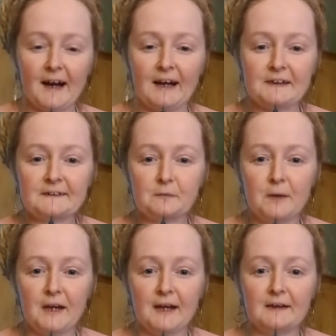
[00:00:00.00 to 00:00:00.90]
I just
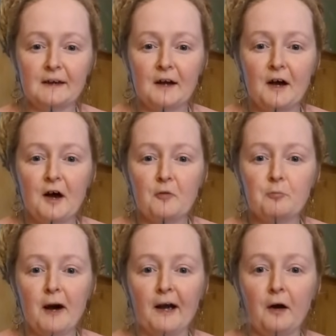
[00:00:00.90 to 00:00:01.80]
made
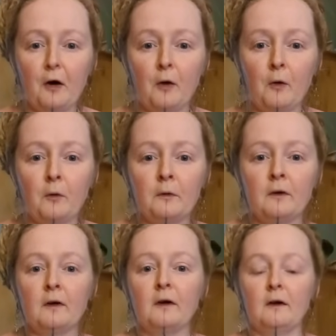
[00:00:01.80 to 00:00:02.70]
my own